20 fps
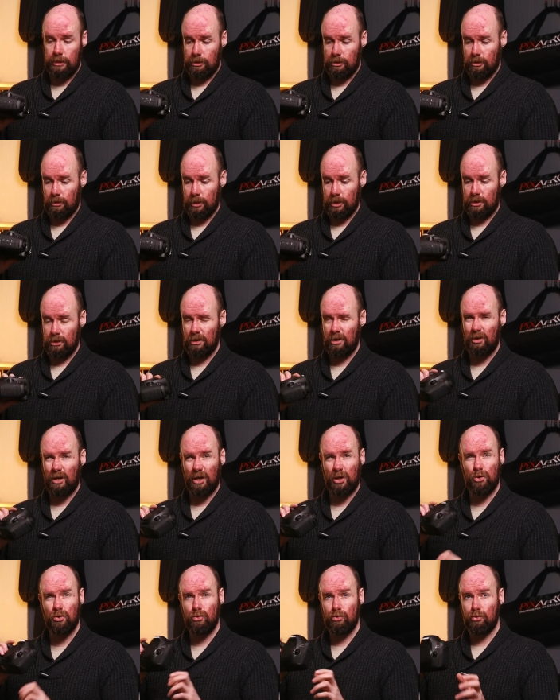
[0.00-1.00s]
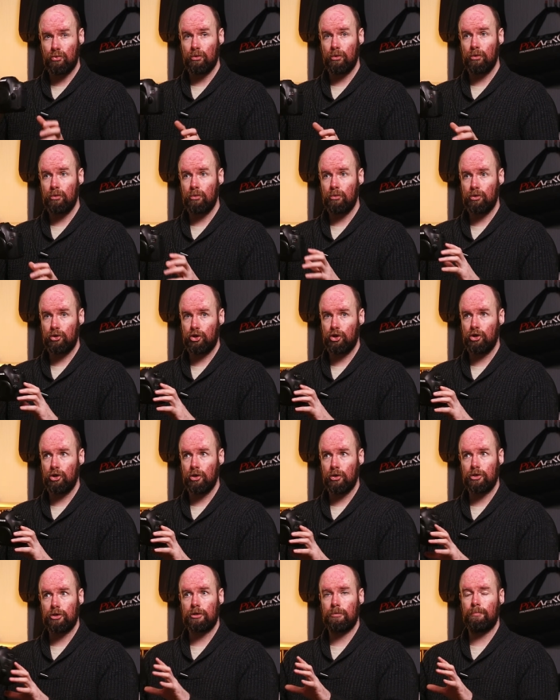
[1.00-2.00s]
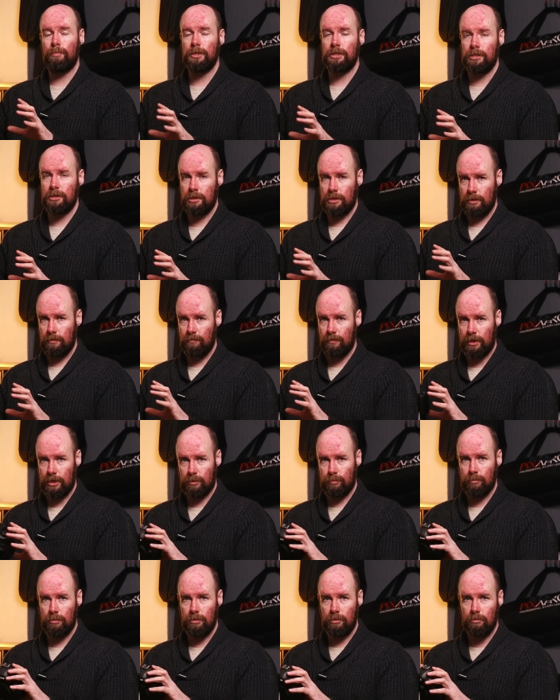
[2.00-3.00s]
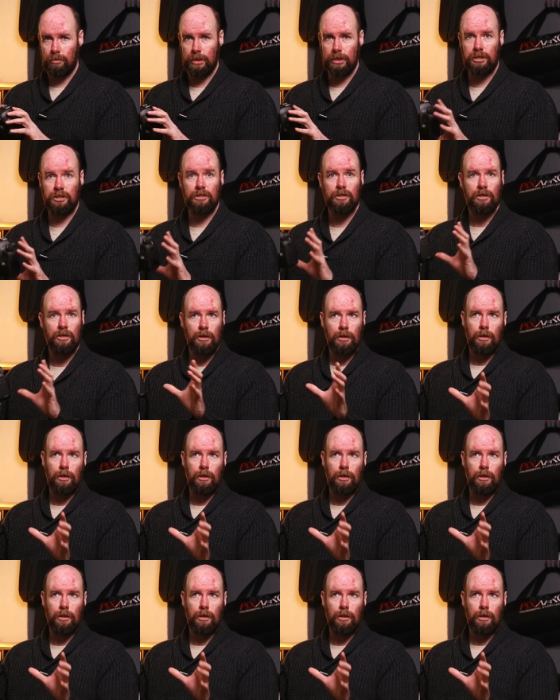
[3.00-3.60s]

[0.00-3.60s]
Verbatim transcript: So it's not a true just business investment, which